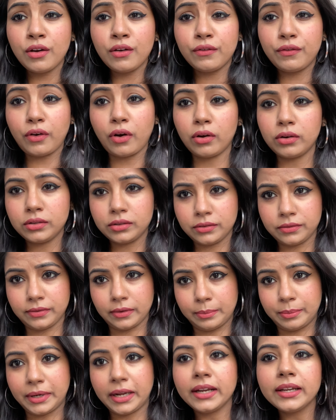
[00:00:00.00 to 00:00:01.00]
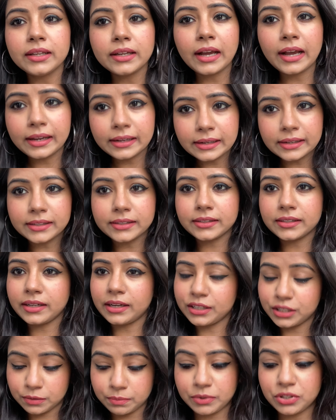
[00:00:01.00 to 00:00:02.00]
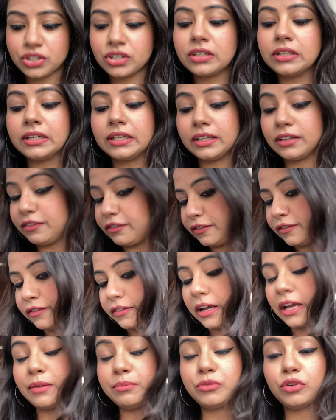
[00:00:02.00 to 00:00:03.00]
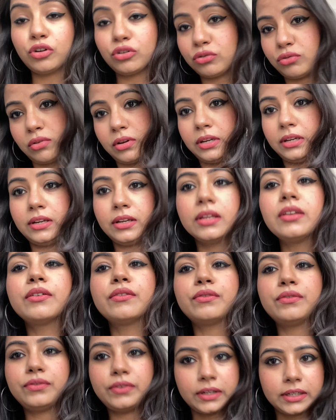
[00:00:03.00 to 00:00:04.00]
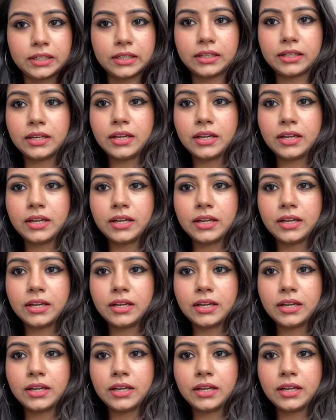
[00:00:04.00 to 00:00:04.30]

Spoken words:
fond of applying highlighter, especially if I'm not going in a very.